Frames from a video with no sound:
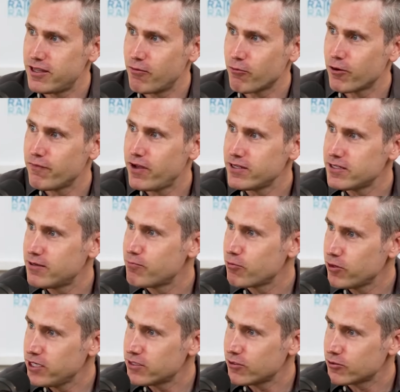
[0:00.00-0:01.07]
that were invented
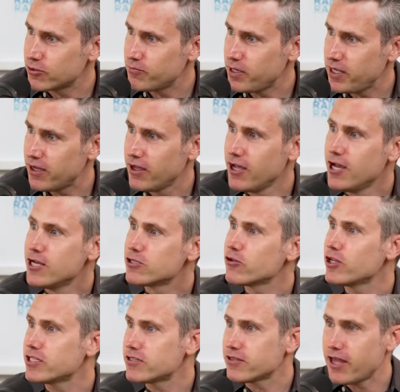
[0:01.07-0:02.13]
pre-social media. So
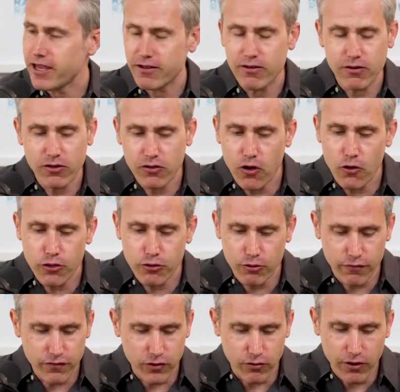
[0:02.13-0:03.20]
let's go
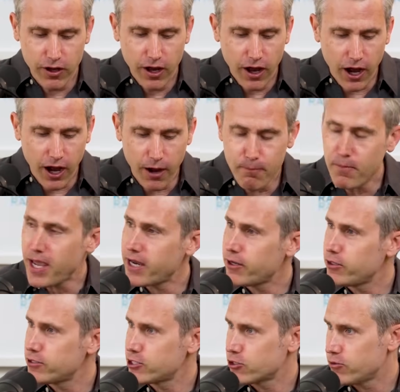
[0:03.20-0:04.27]
through a few. Man
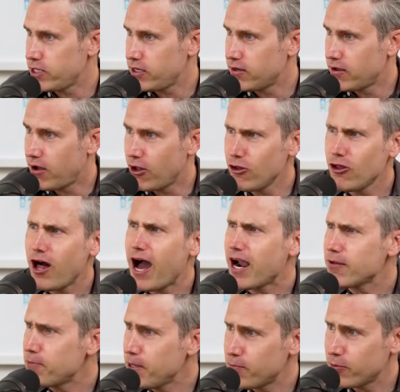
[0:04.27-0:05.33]
on the Street. A
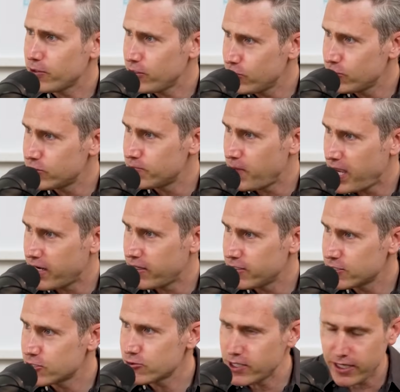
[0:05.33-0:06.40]
lot of people use Man on
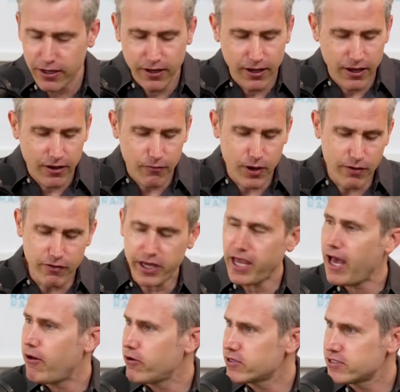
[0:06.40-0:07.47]
the Street. We have like
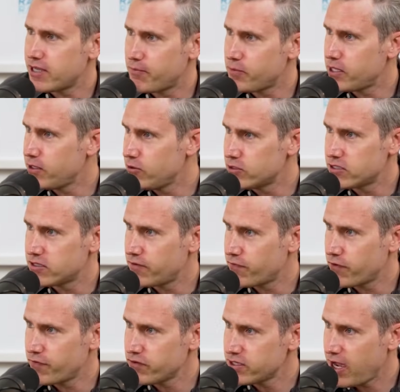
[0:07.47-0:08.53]
Alex Stemp that uses it
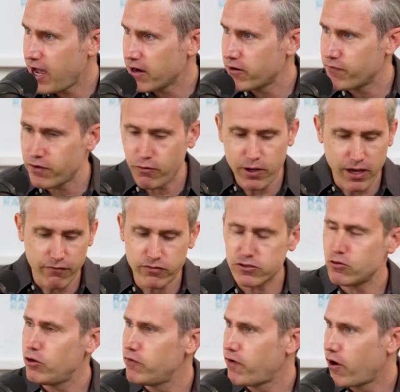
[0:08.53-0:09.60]
for photography. We have
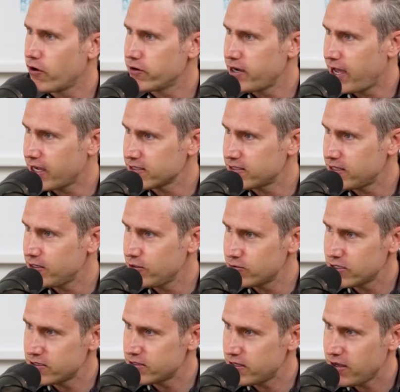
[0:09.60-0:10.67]
School of Hard Knocks that
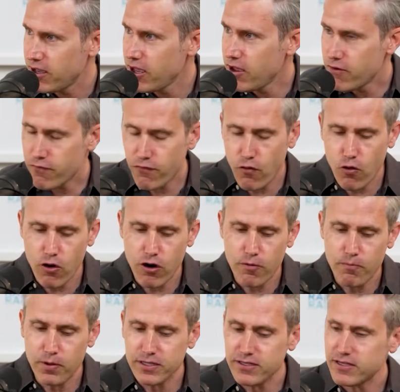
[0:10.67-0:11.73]
uses it
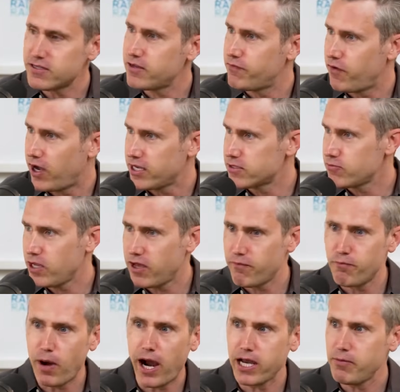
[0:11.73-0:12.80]
for business advice. We
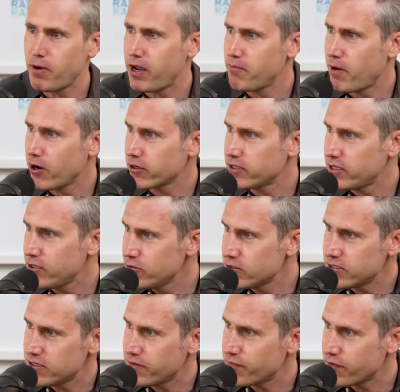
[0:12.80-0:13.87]
have Body by Mark that
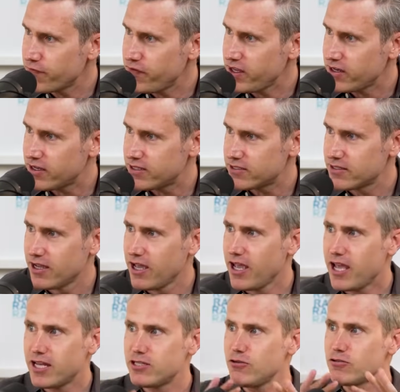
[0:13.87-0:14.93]
uses it for fitness.
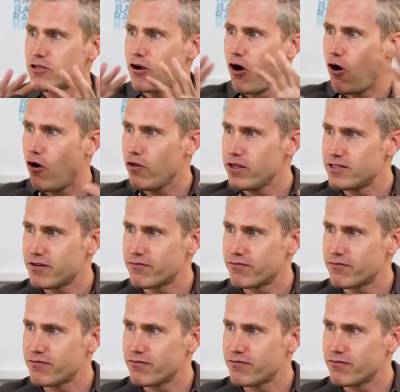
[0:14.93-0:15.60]
It's used in all these